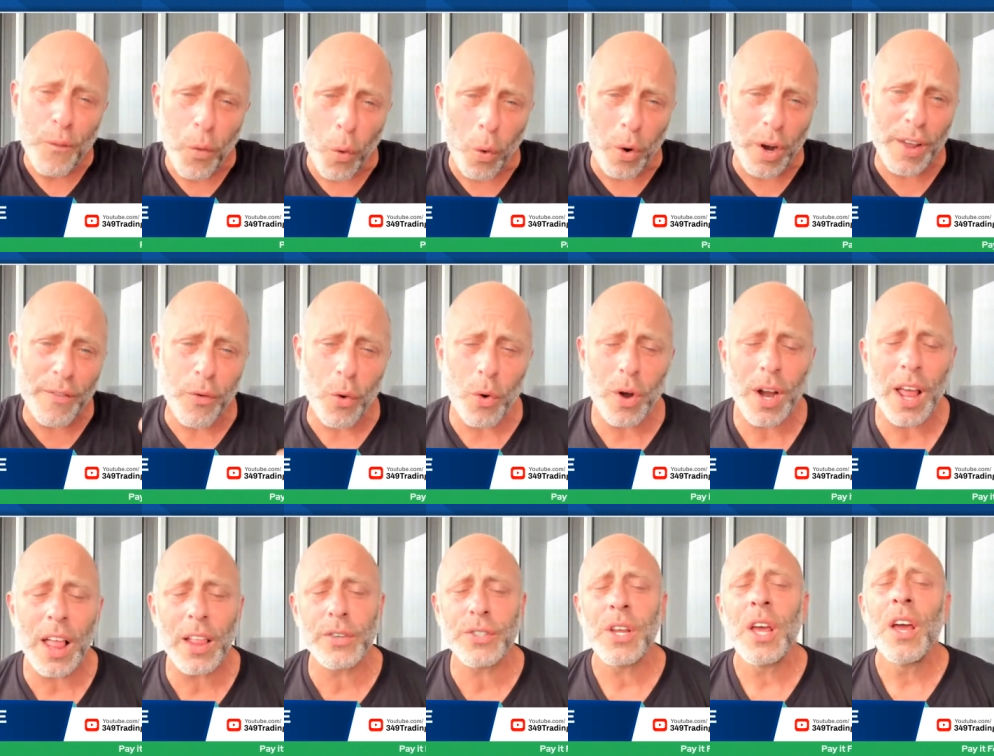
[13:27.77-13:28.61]

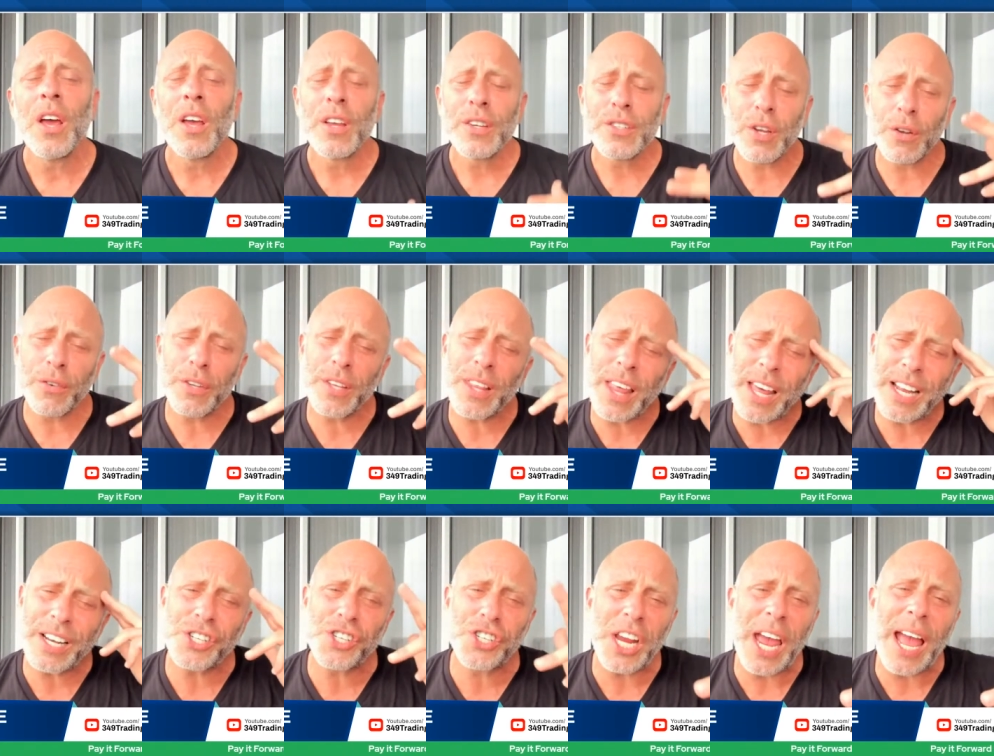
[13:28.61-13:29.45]
$44. So to
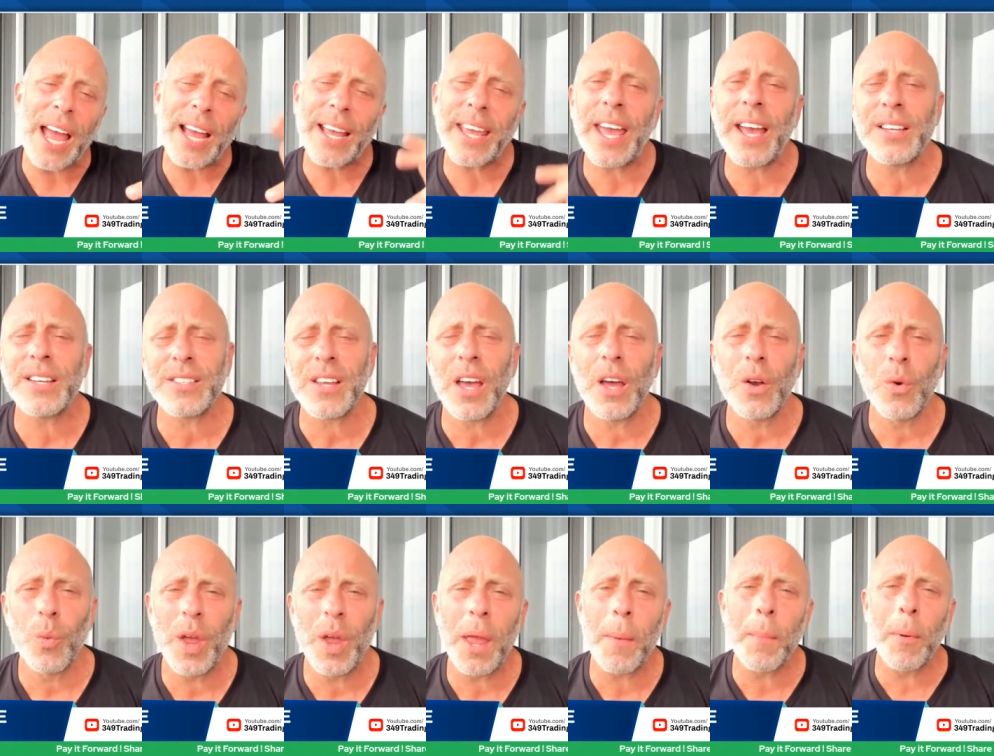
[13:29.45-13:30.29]
that jackass
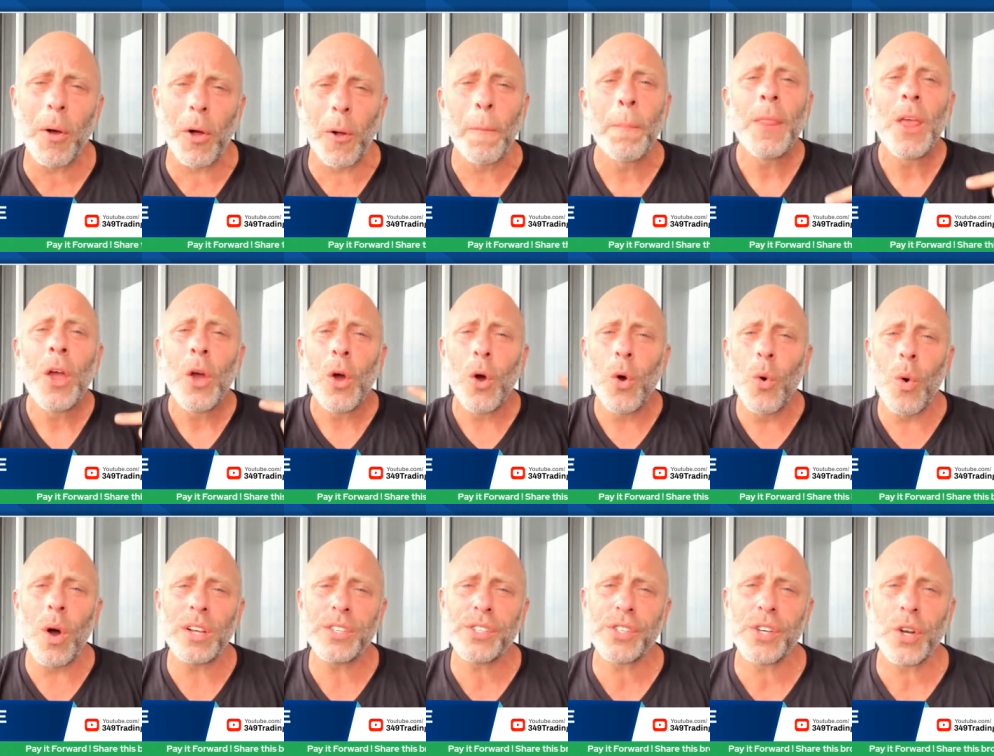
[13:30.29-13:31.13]
on Webull who
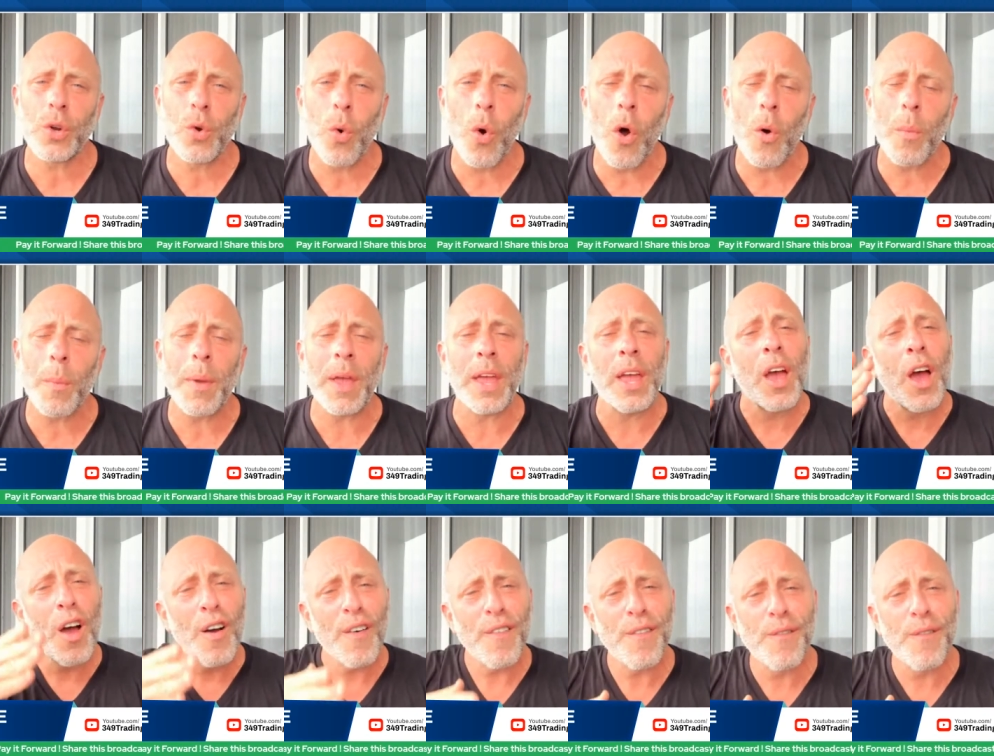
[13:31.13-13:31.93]
wants to quote me,